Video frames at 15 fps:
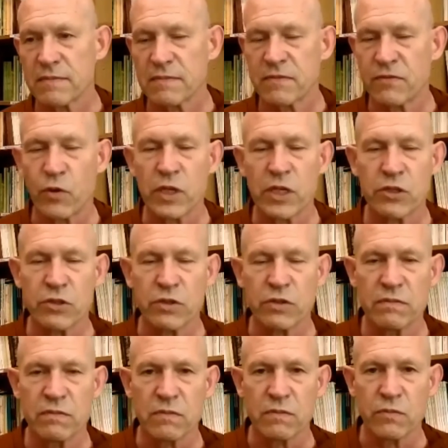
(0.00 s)

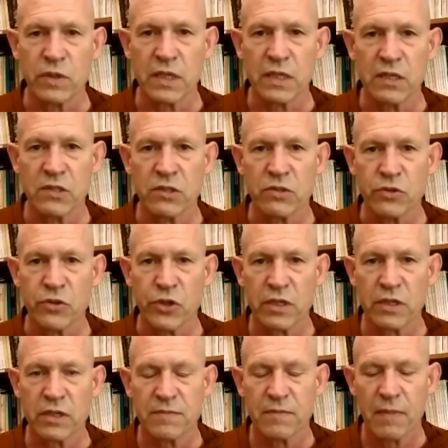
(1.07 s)
fortitude, willingness to look,
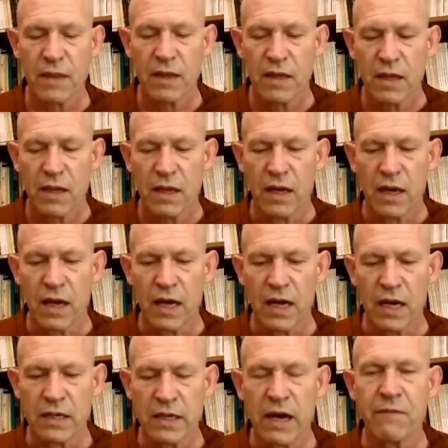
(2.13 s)

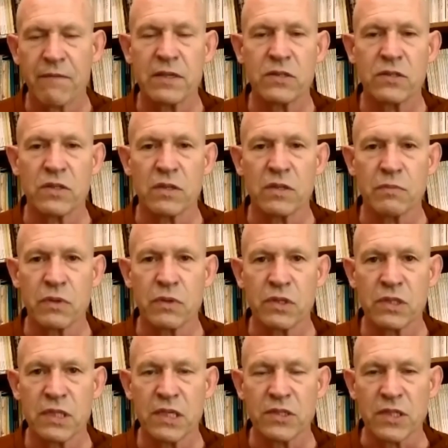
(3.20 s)
confidence in the
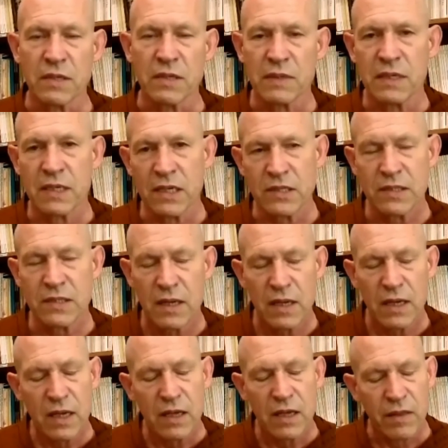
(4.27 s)
Buddha's teaching, because
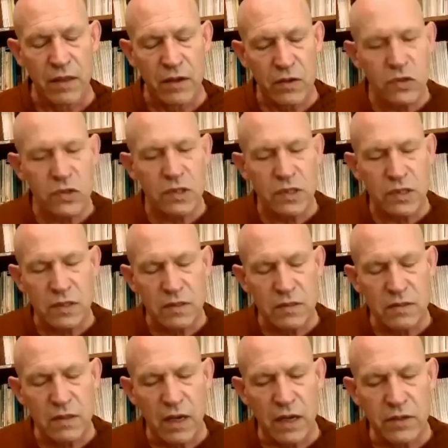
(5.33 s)
those
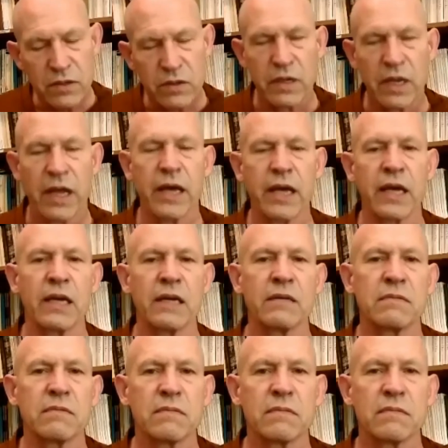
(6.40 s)

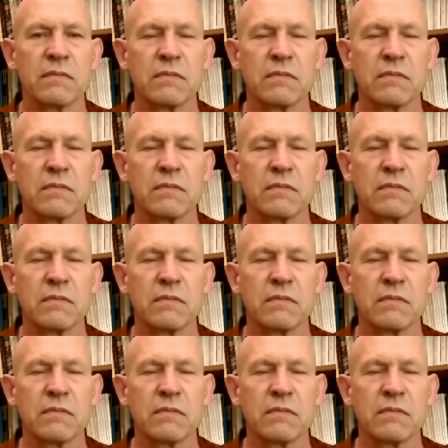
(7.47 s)
underlying